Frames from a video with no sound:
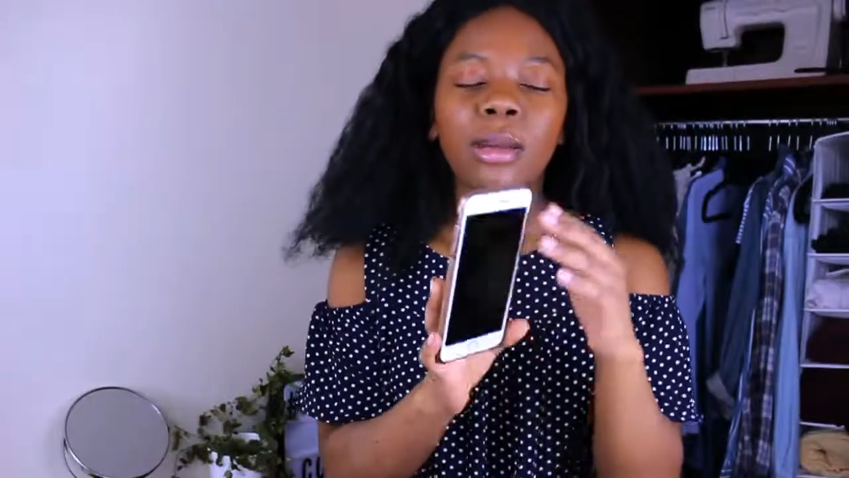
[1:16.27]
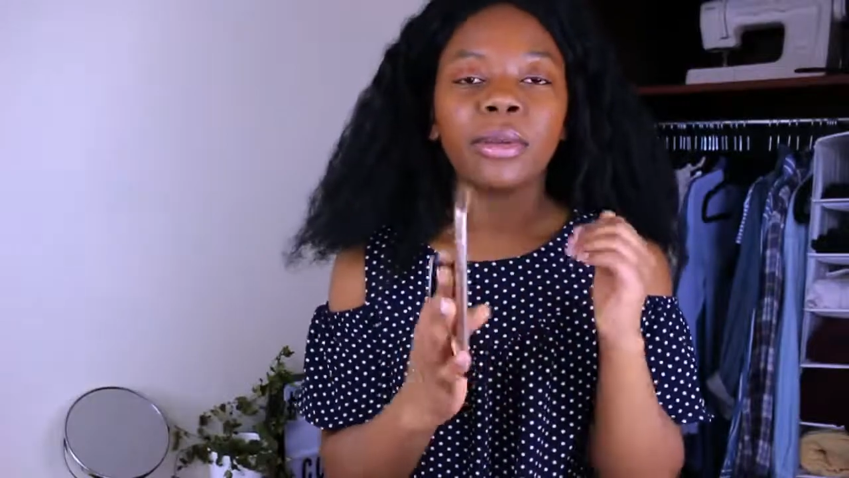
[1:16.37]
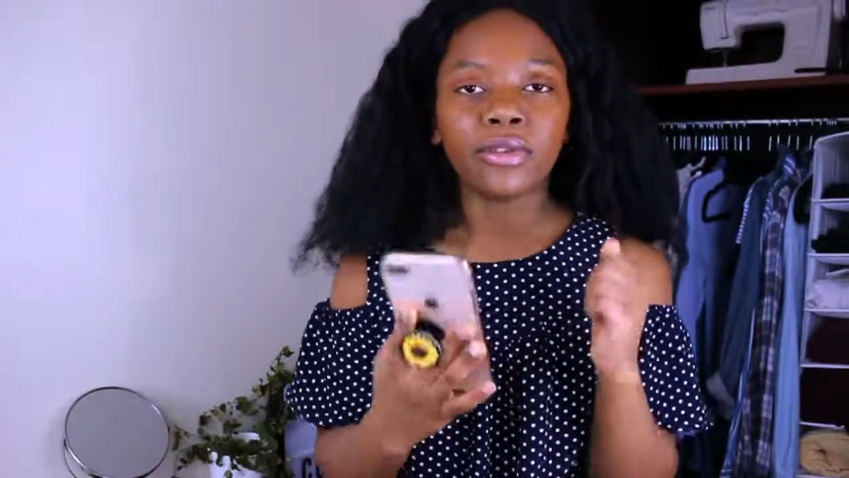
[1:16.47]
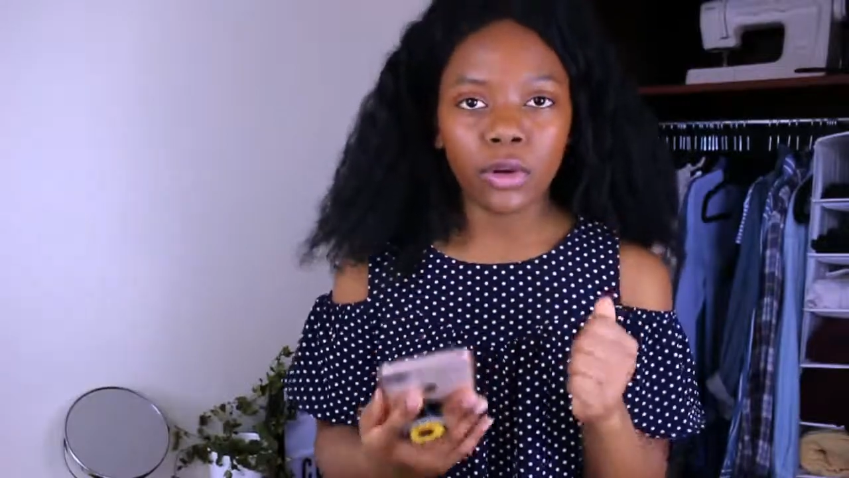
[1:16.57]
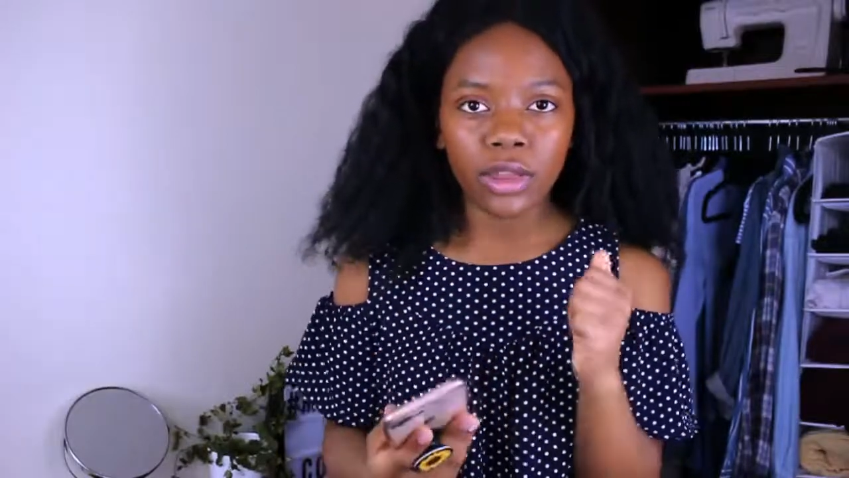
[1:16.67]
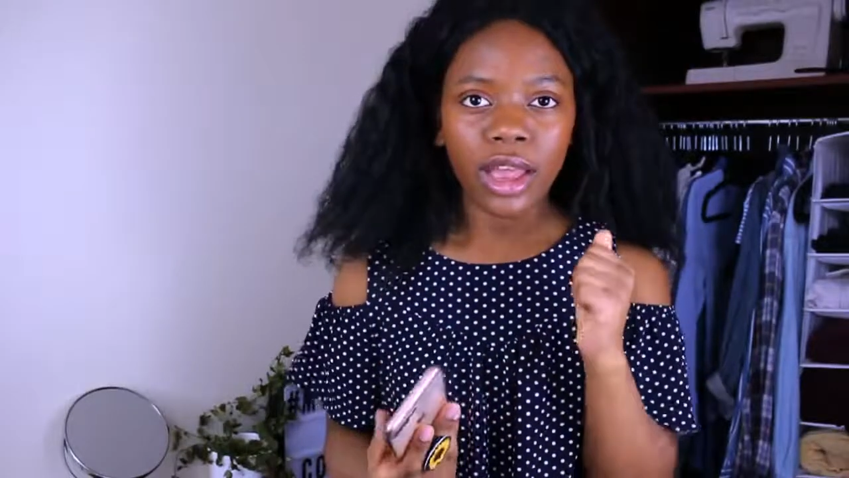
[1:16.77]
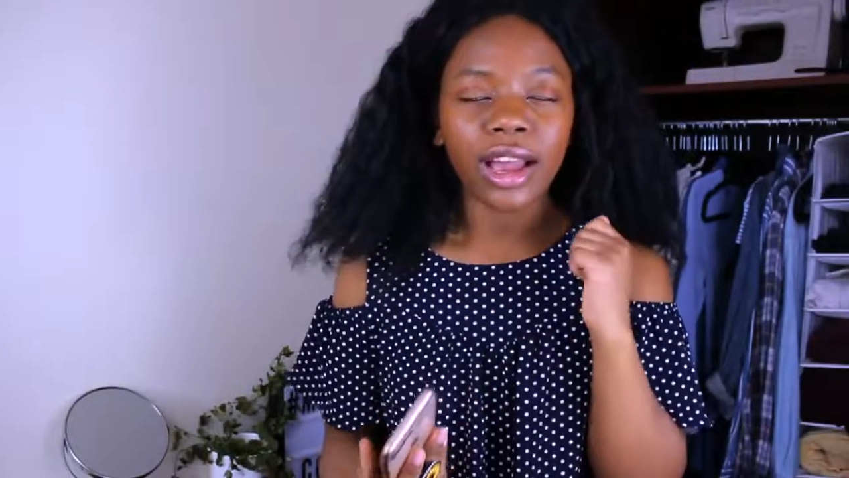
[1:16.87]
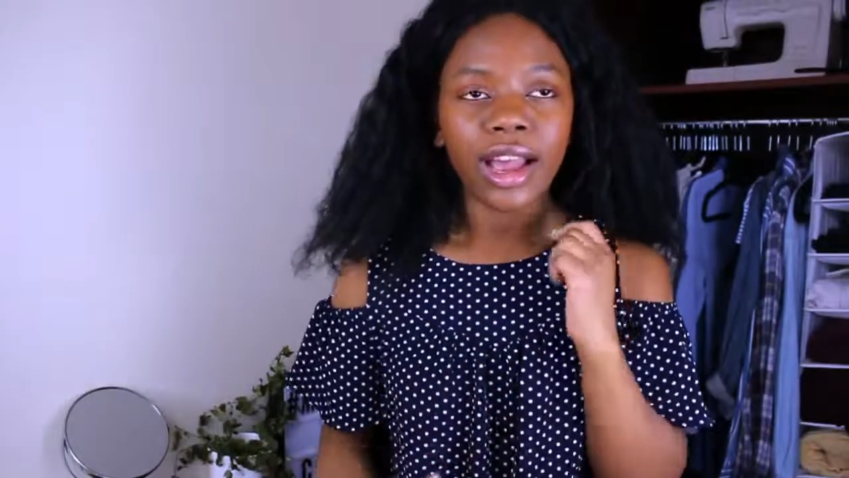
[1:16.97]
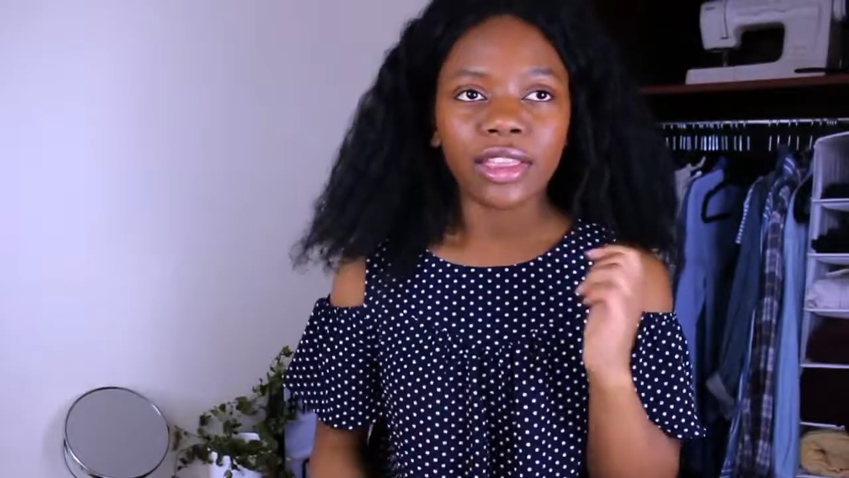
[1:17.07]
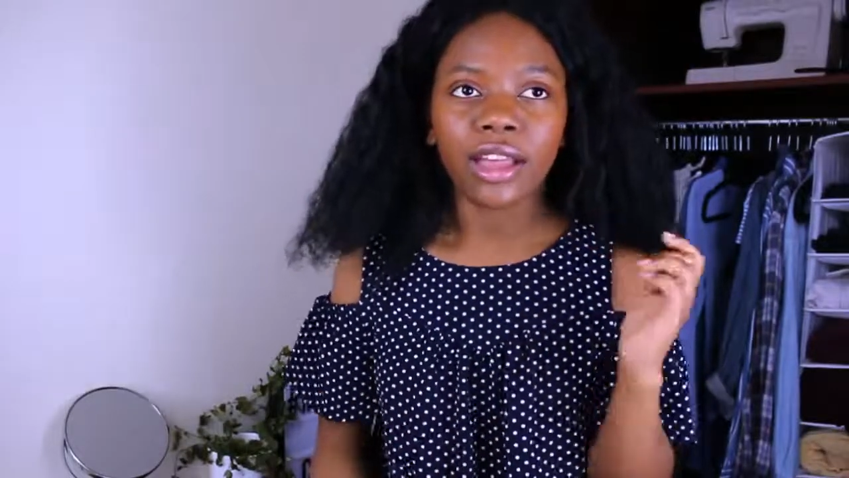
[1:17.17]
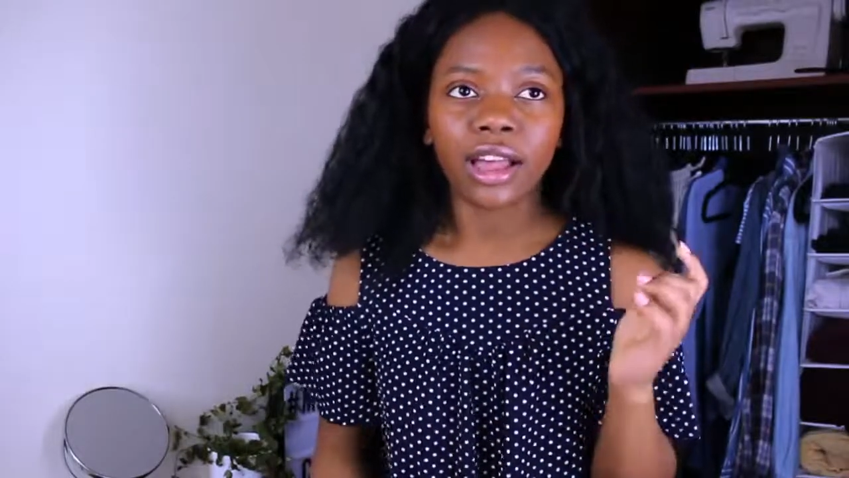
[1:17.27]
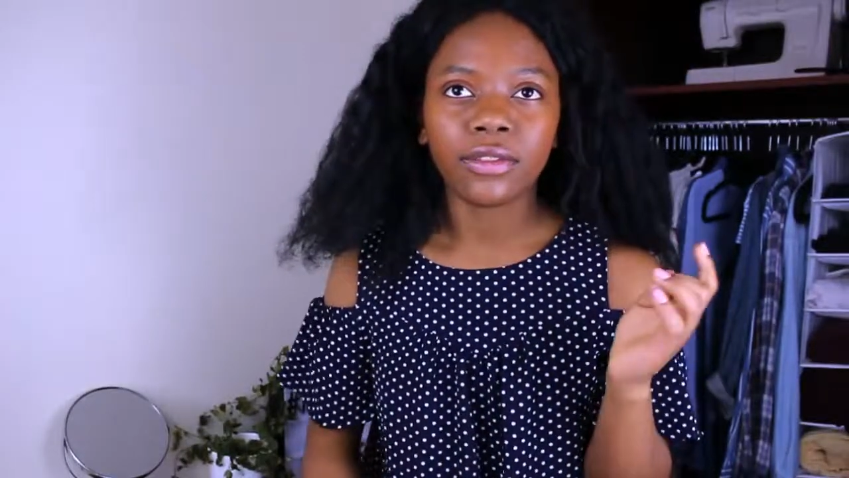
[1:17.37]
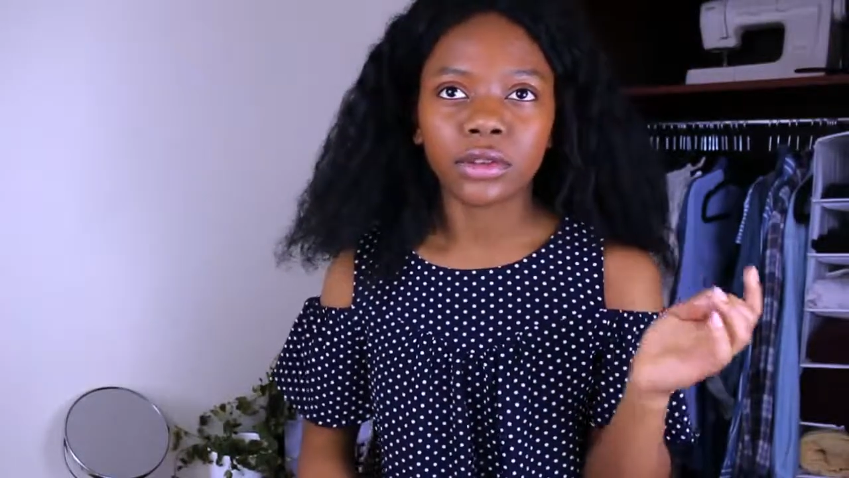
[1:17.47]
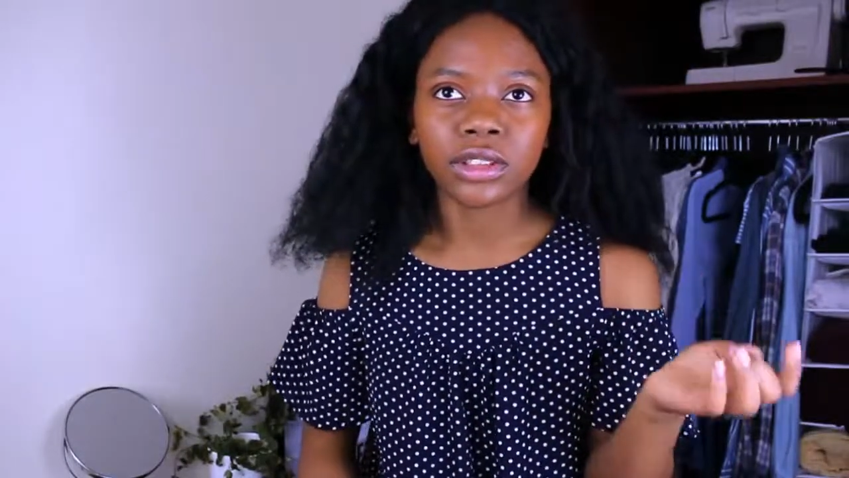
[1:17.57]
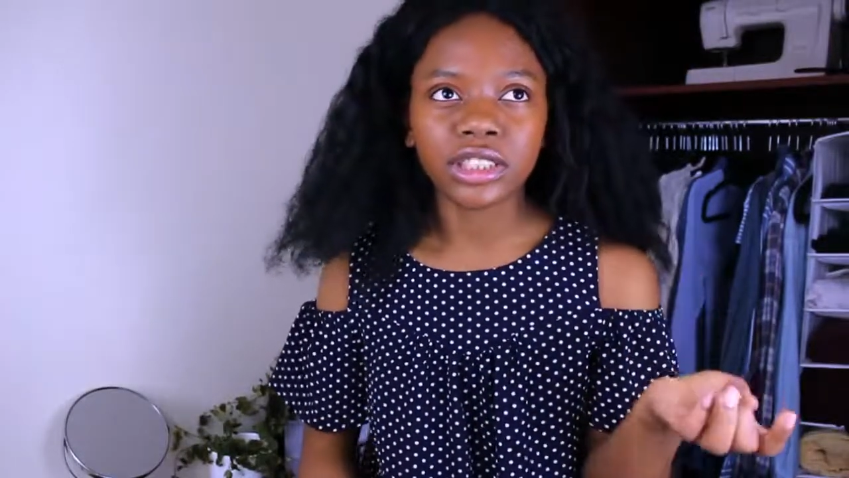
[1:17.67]
Before that I had the
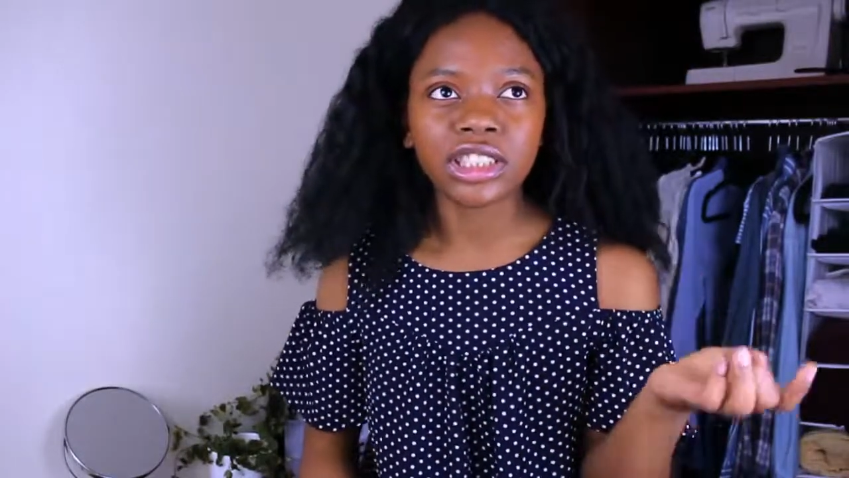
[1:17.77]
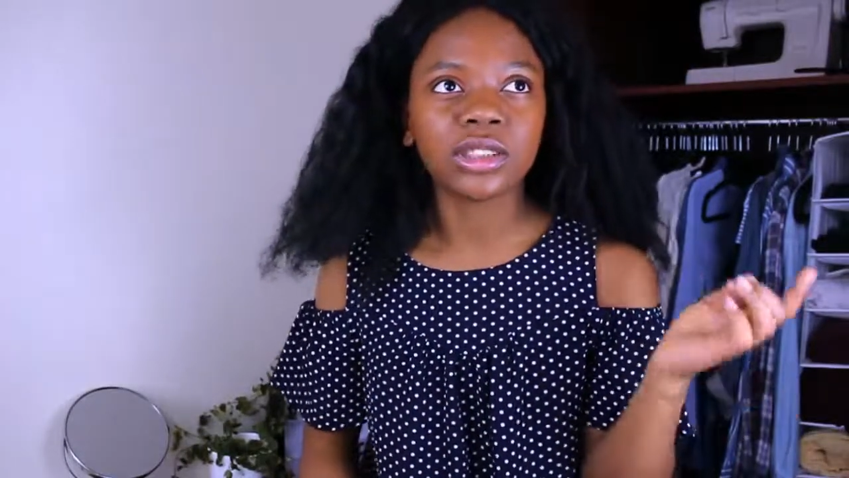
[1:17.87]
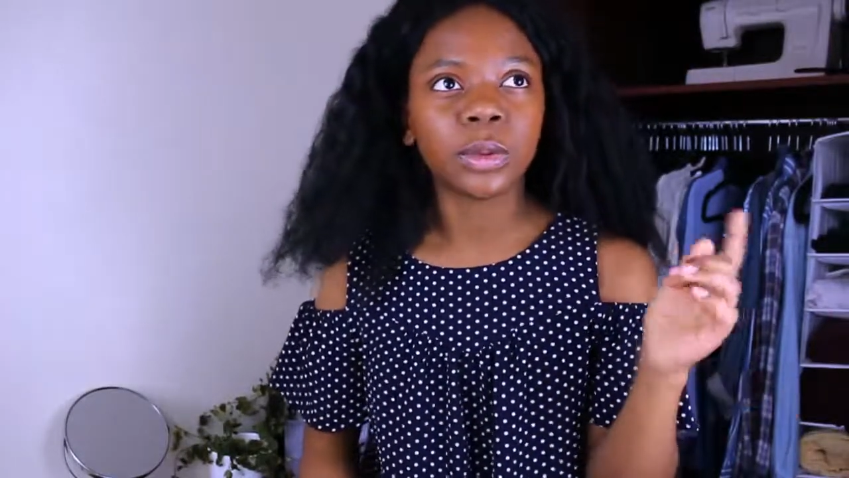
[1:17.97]
iPhone 6,